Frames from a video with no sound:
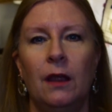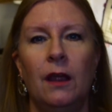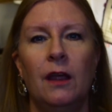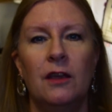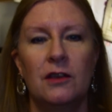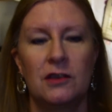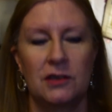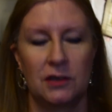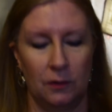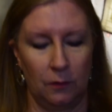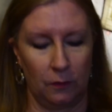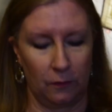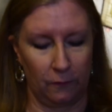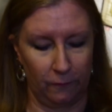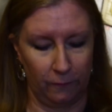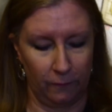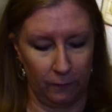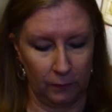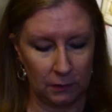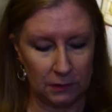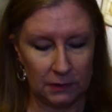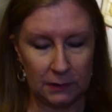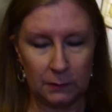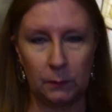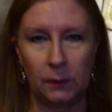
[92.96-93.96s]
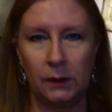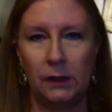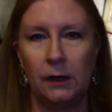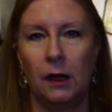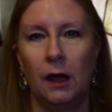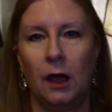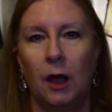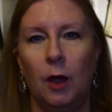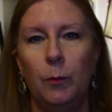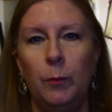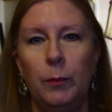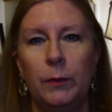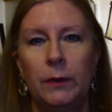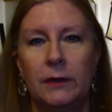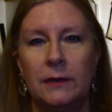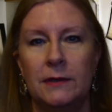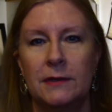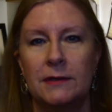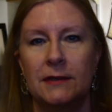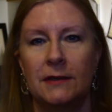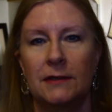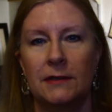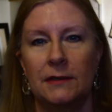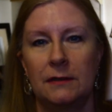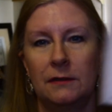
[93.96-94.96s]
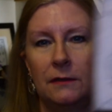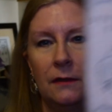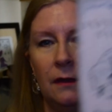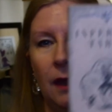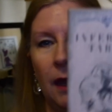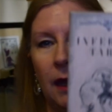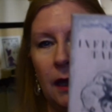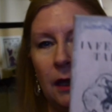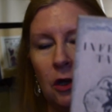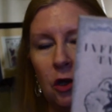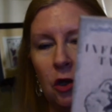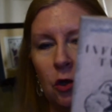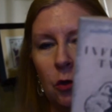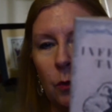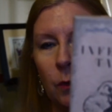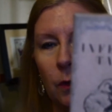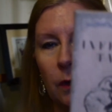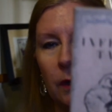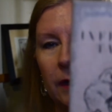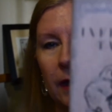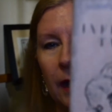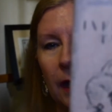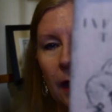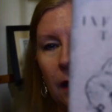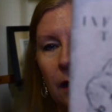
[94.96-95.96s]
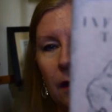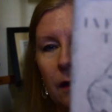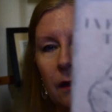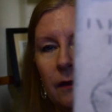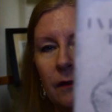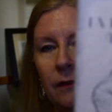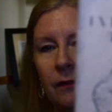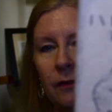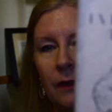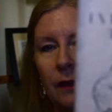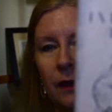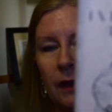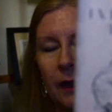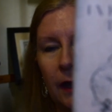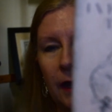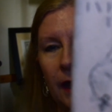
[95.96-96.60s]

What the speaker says: So the first one up is a newer deck that I